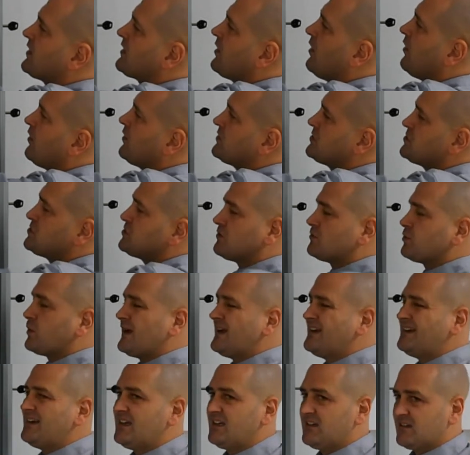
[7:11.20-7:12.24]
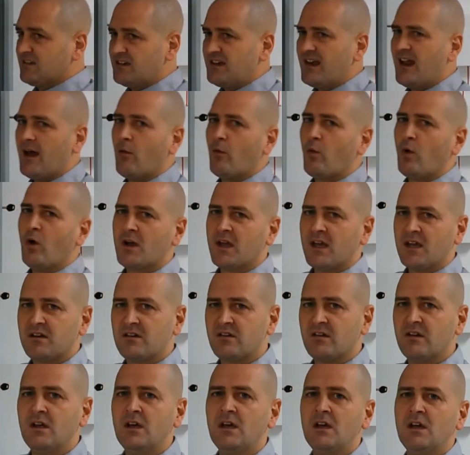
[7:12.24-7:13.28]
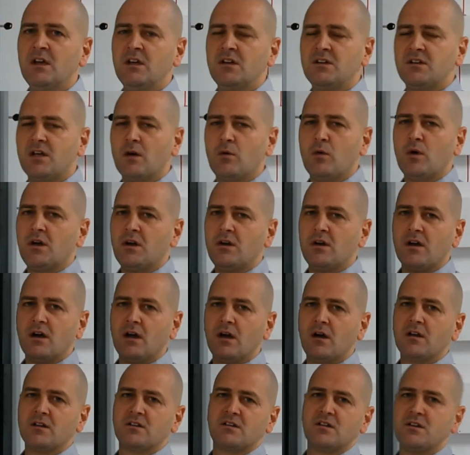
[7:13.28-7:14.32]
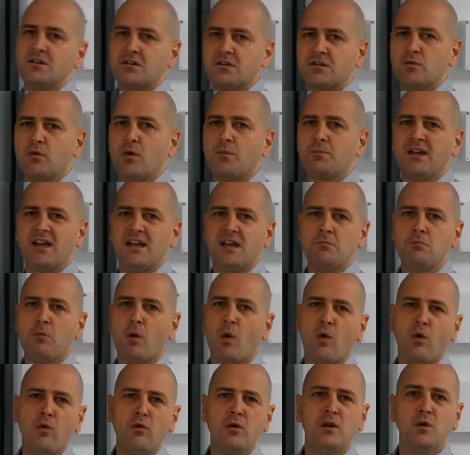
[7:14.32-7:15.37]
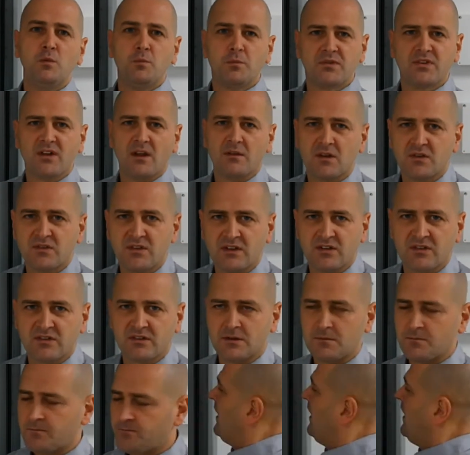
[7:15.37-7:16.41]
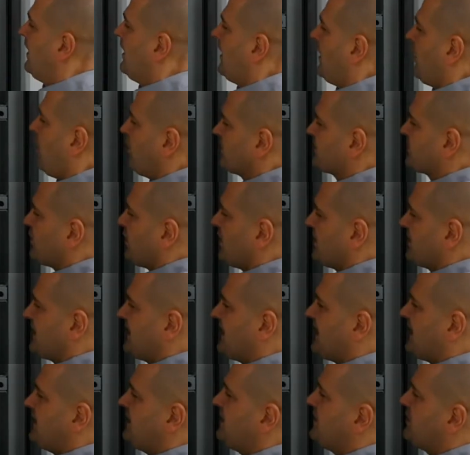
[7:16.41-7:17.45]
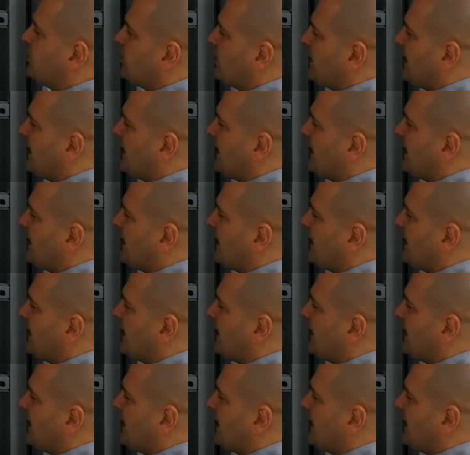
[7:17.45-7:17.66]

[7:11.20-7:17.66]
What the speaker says: card should we need to network it to obtain more loops on the system. Also on here we